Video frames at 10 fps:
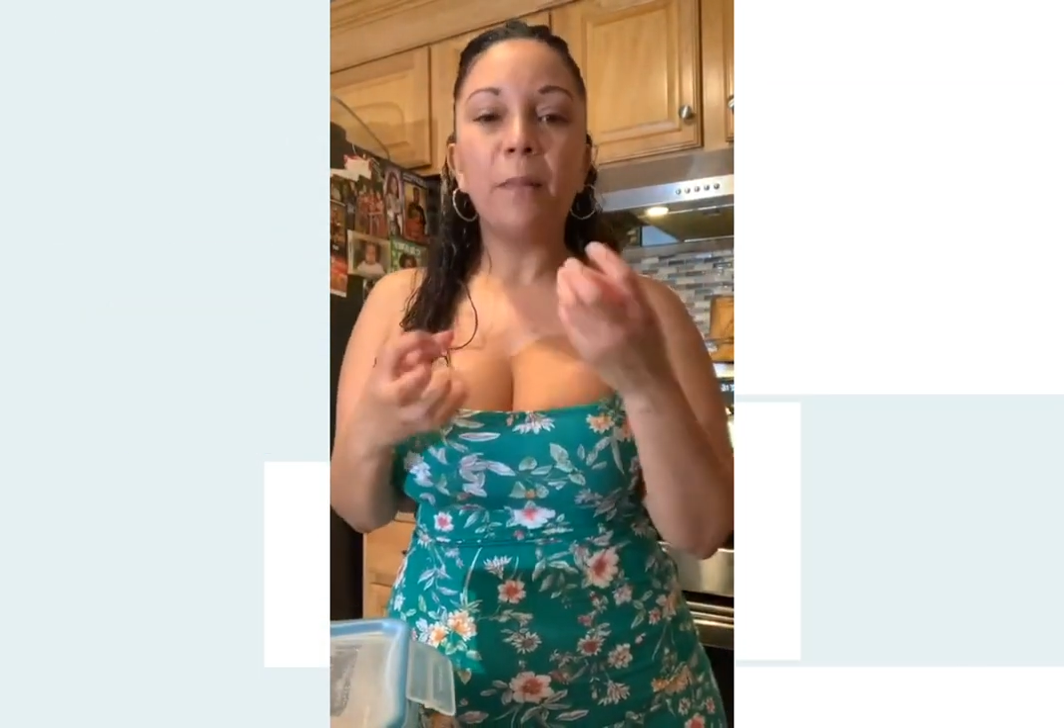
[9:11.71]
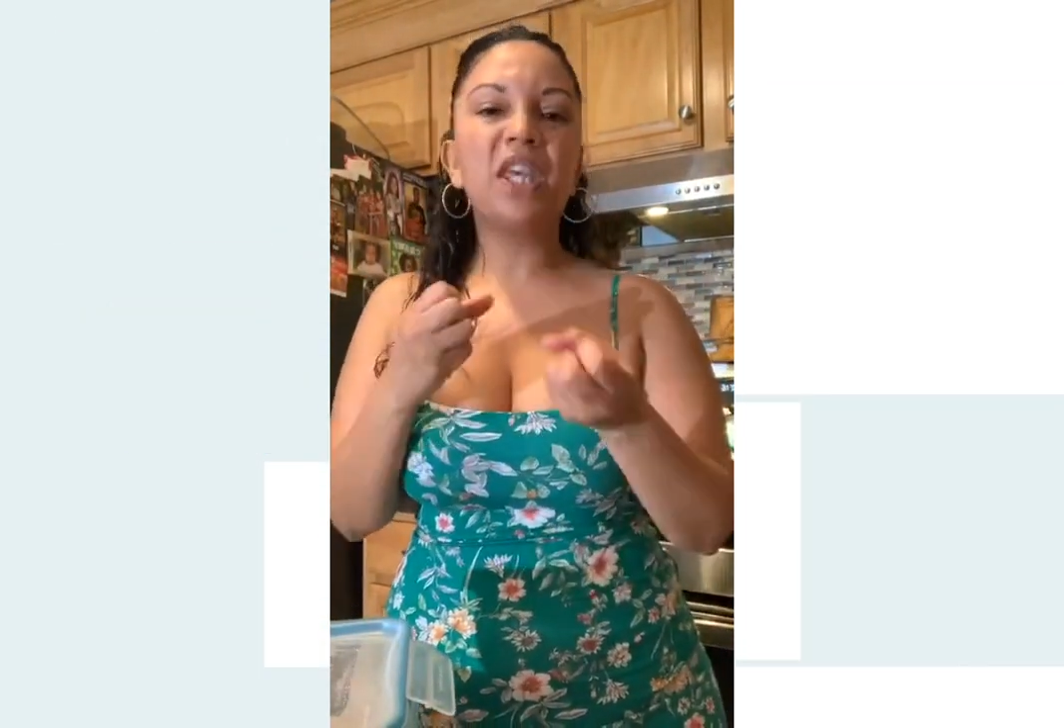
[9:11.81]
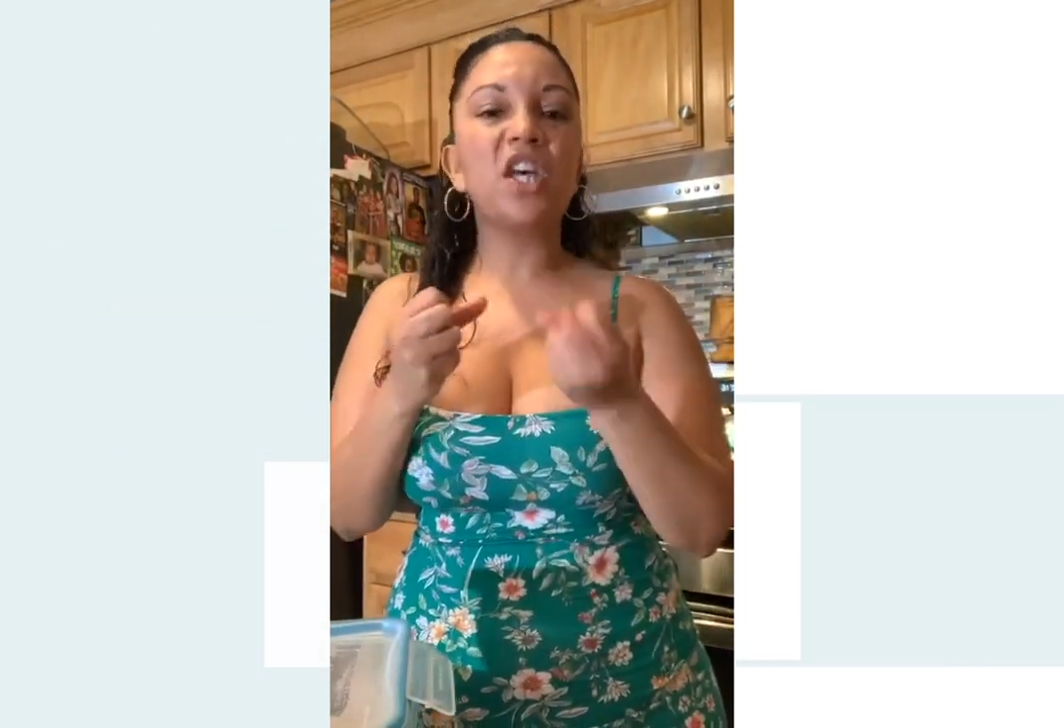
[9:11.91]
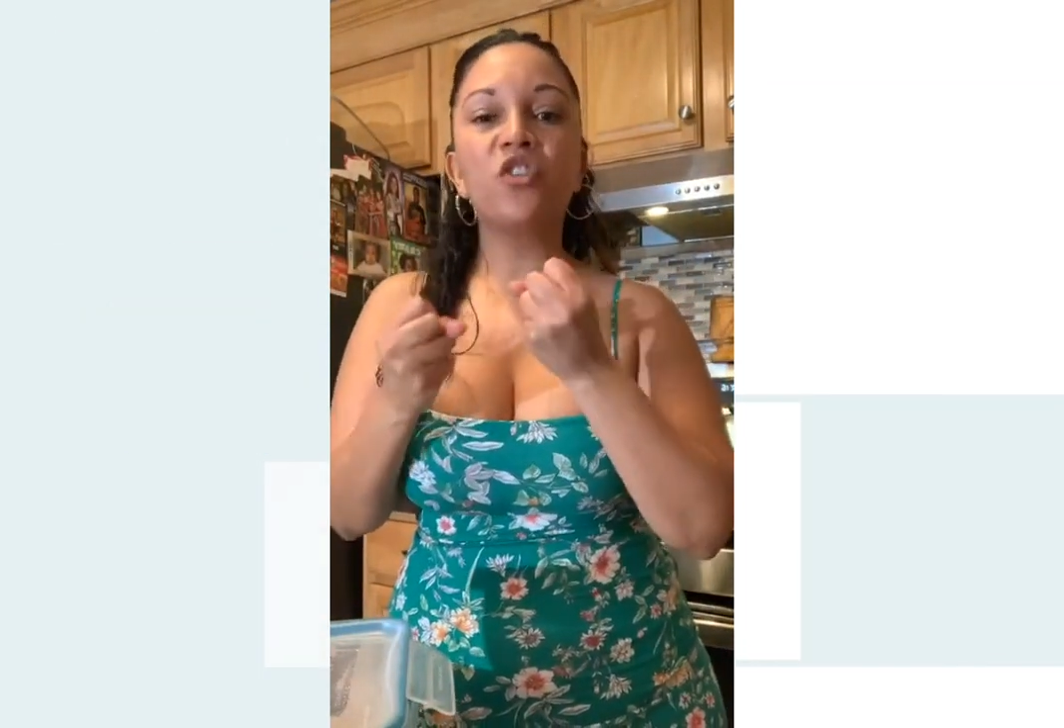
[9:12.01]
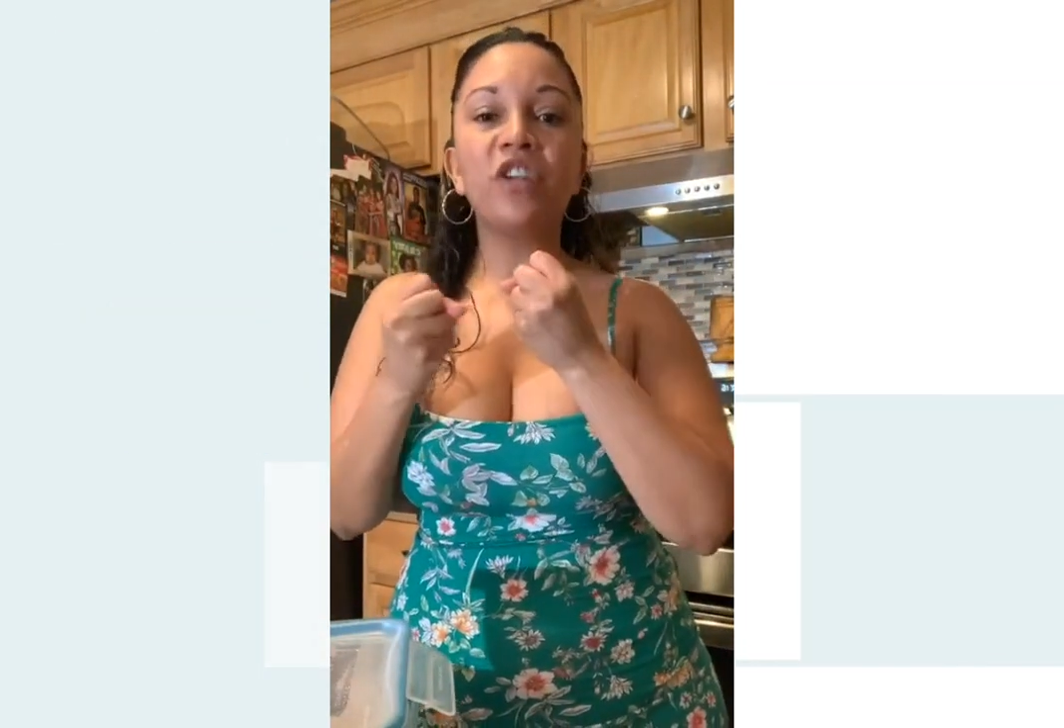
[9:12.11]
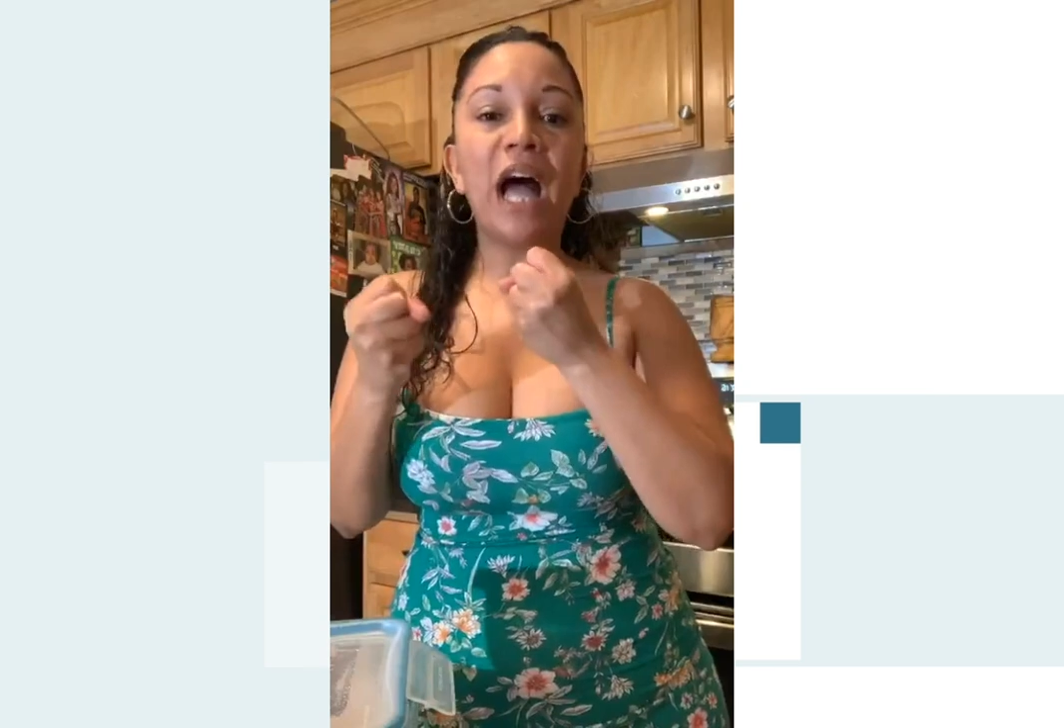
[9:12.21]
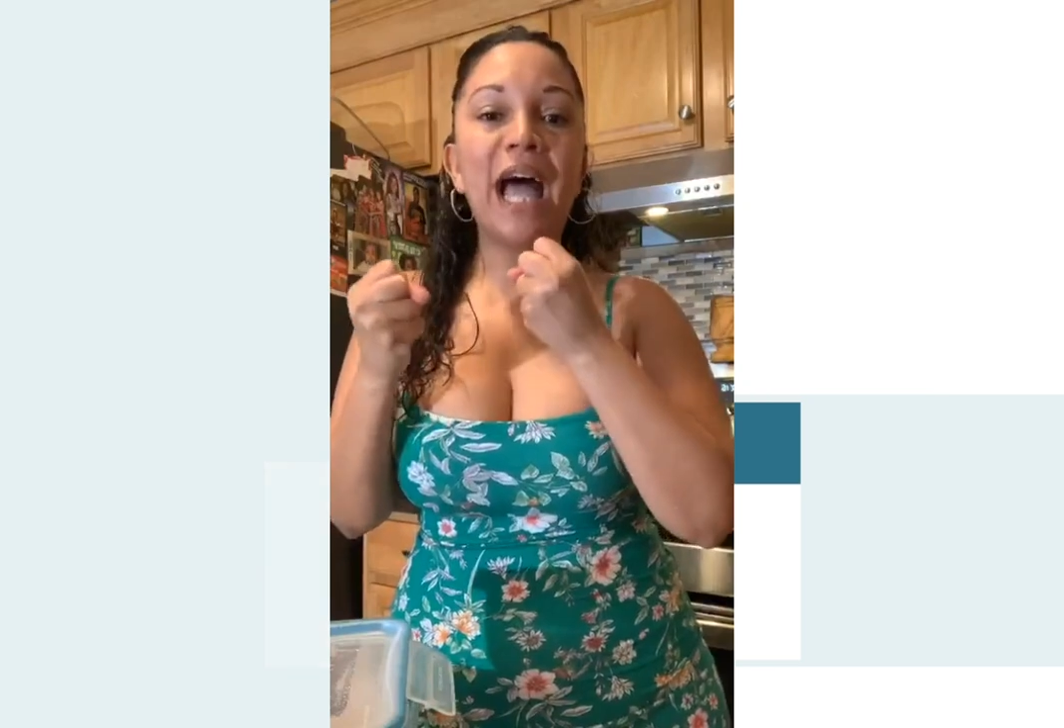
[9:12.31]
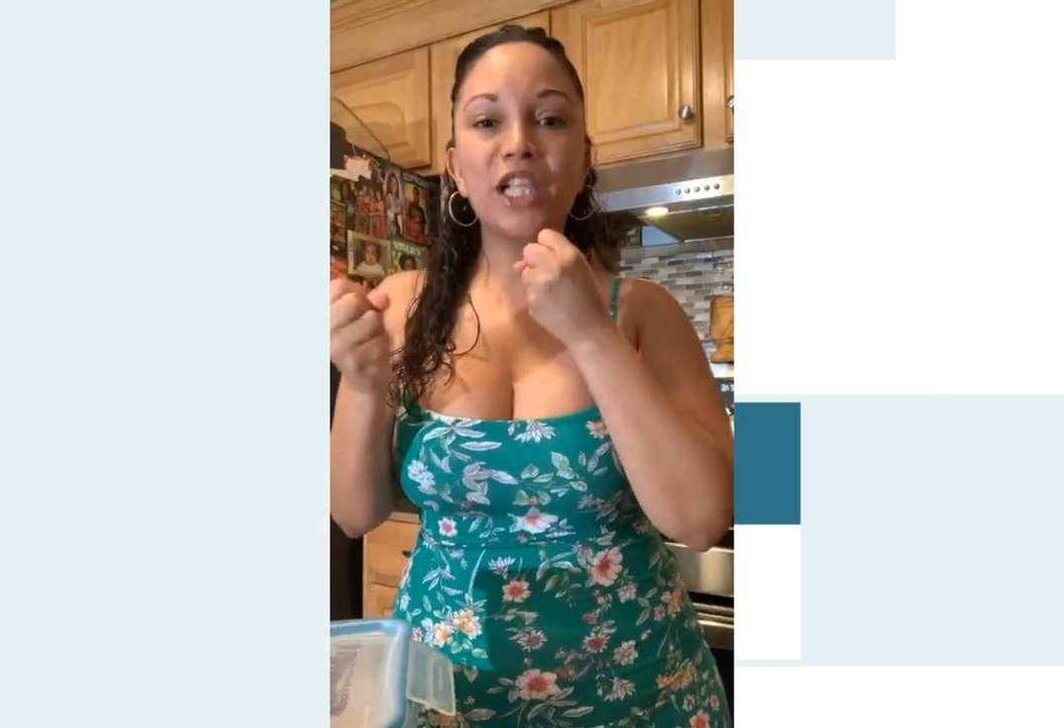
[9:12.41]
because they're not